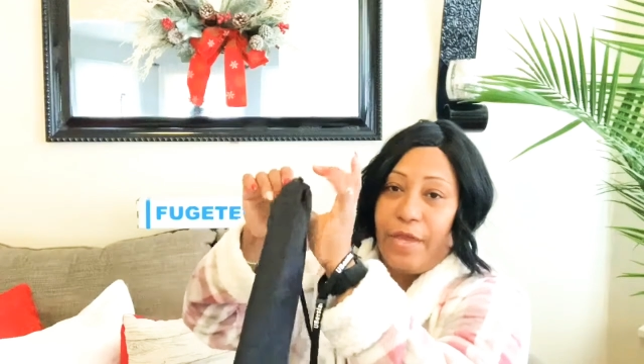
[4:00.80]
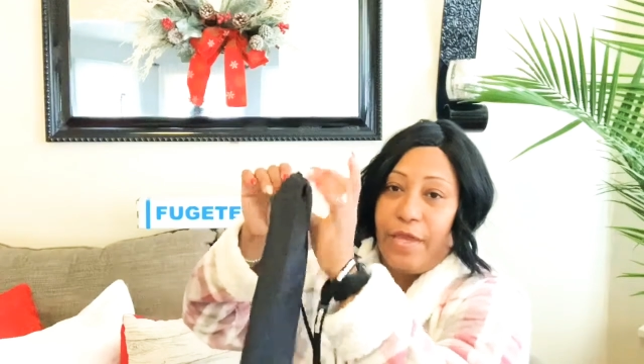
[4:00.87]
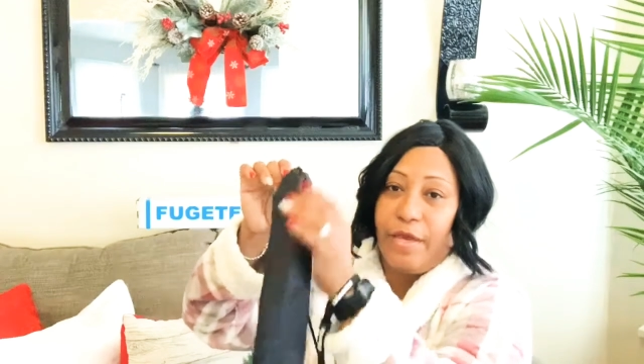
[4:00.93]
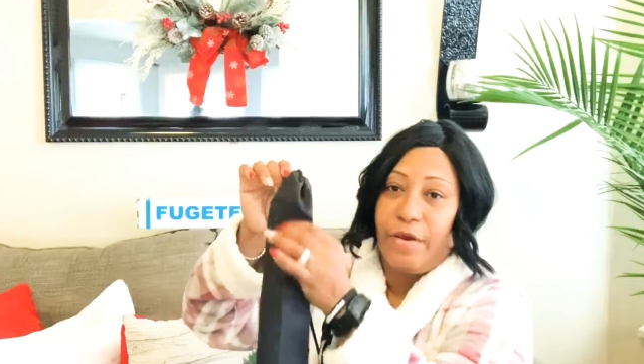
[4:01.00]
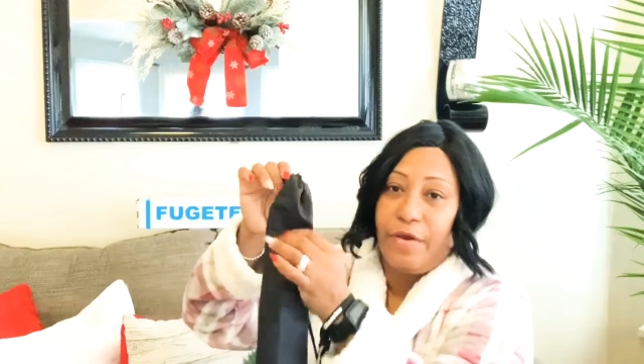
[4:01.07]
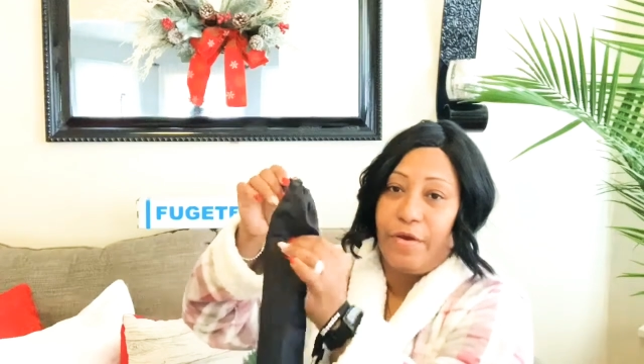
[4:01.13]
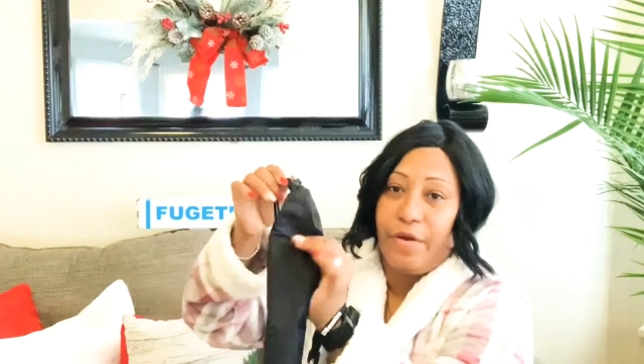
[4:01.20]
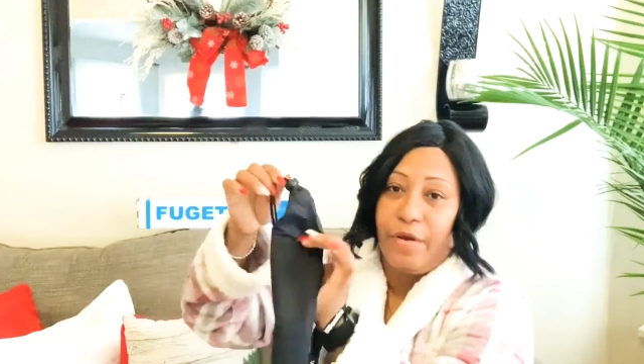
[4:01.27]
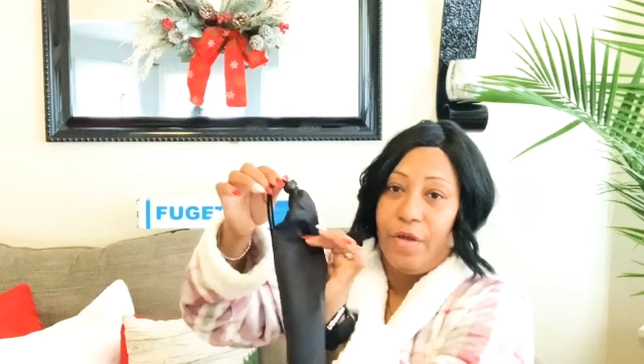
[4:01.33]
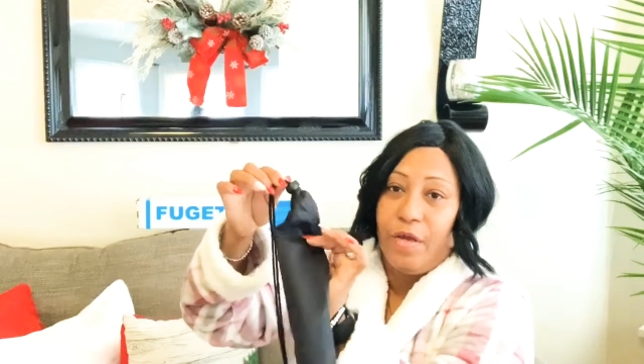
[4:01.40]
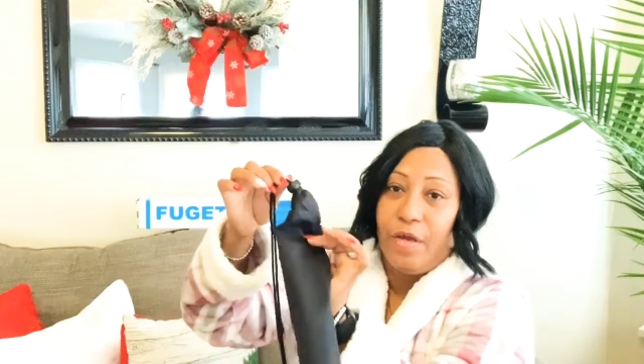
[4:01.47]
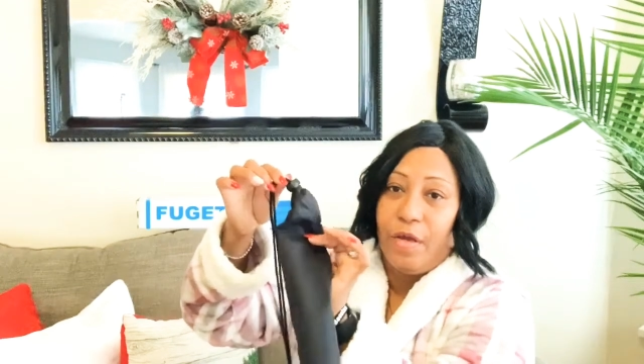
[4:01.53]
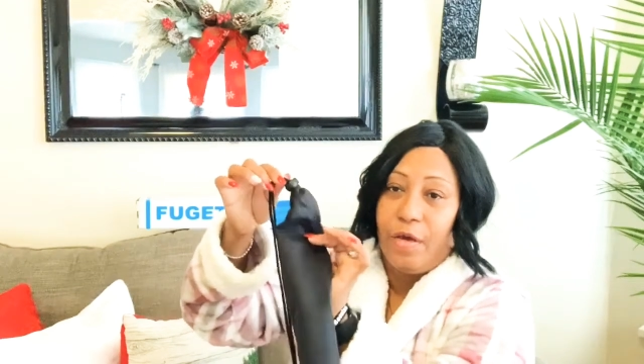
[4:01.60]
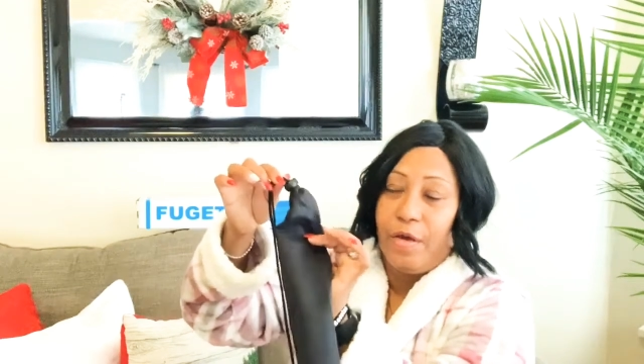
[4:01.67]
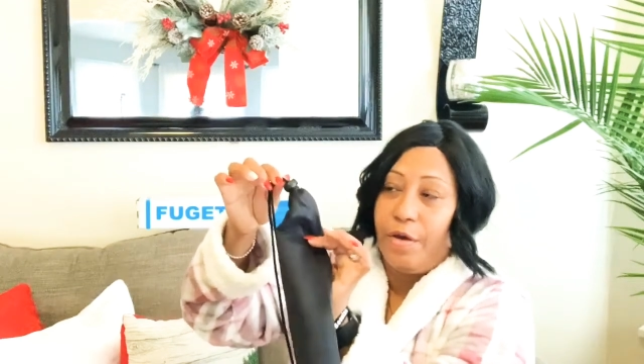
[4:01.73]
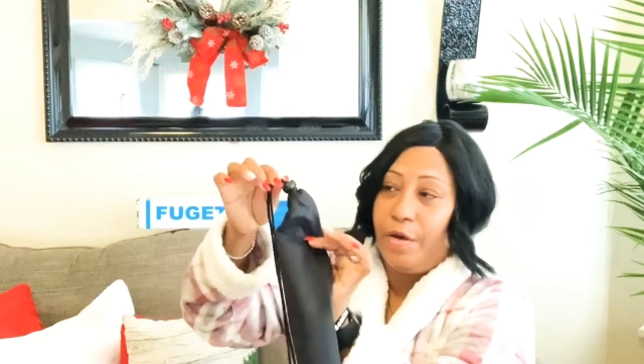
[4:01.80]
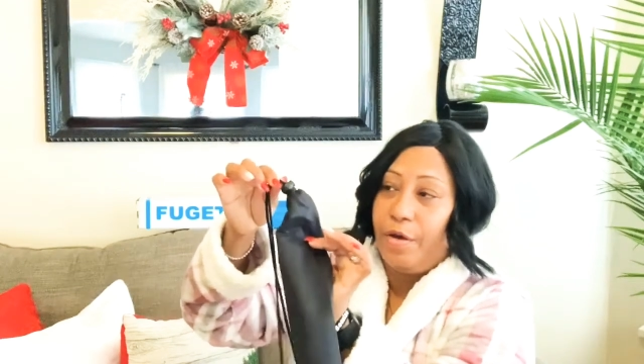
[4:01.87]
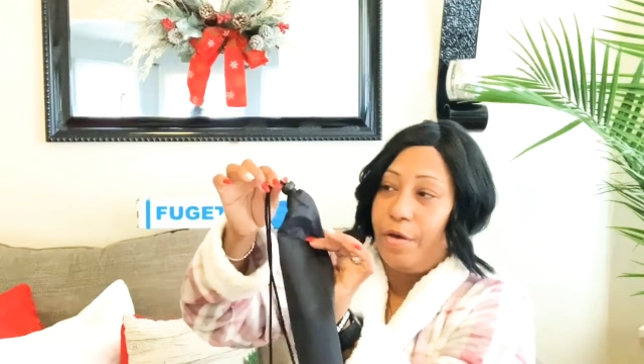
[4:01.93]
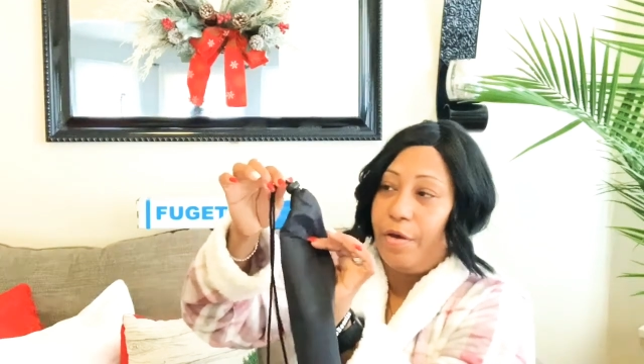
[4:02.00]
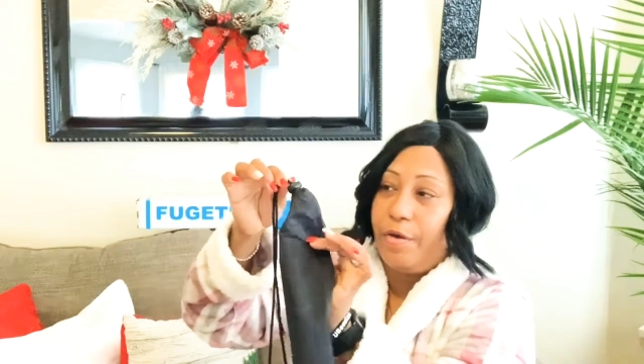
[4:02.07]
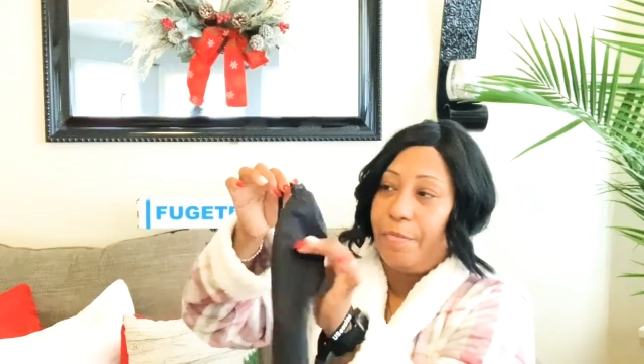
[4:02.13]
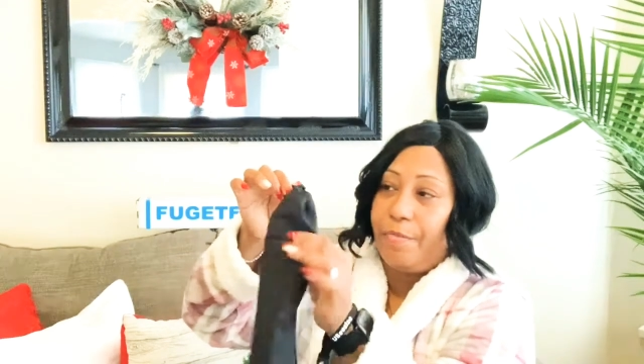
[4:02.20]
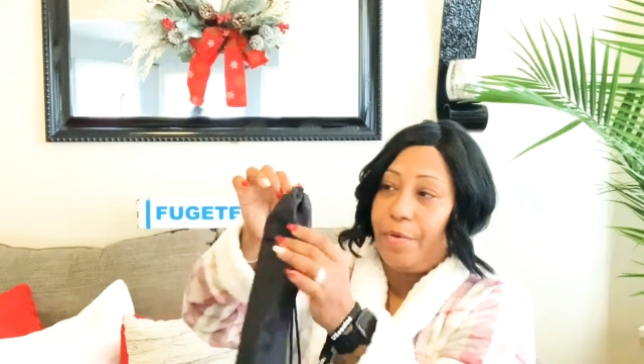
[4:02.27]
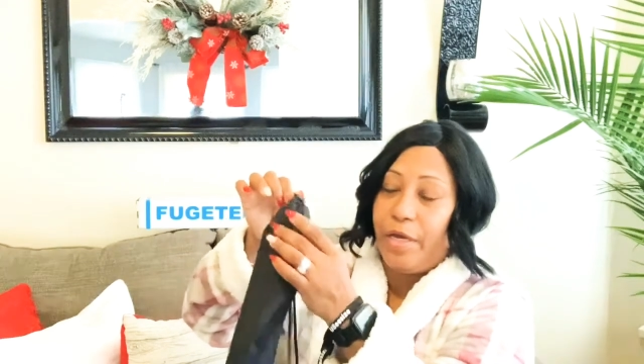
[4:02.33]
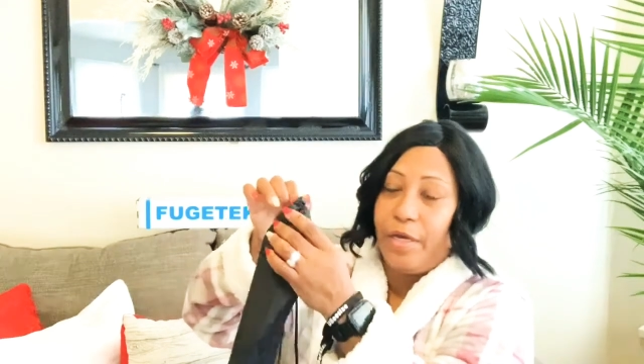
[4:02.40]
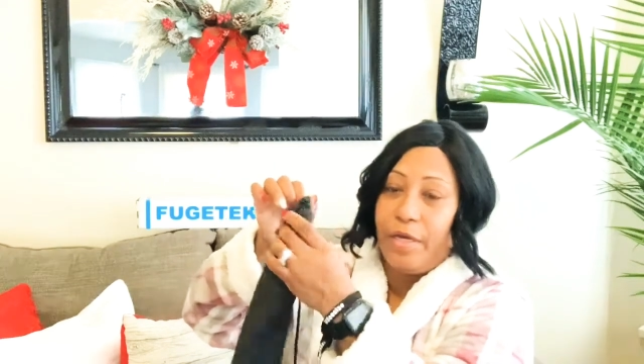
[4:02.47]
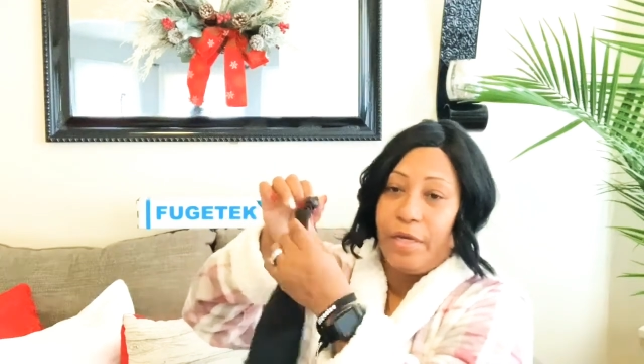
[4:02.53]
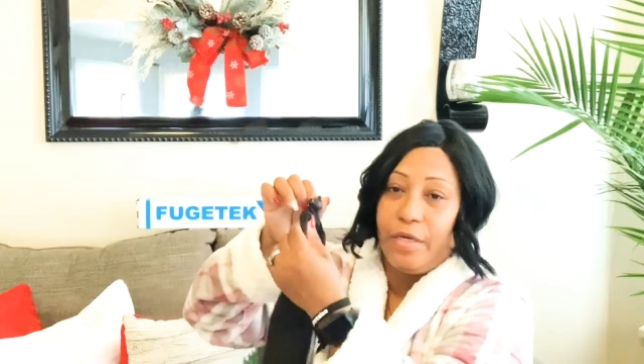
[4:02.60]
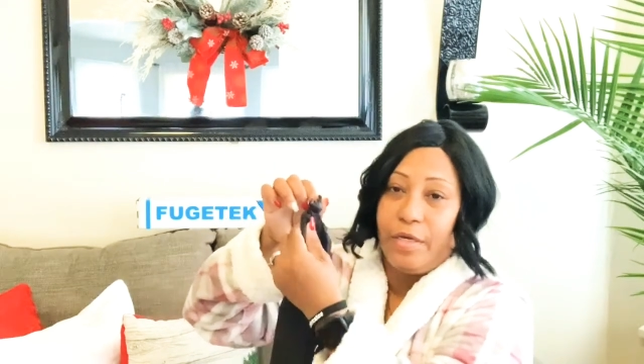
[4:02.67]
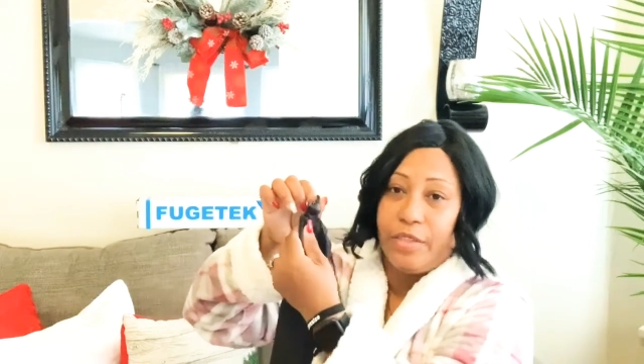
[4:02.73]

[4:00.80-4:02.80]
here, uh, a button,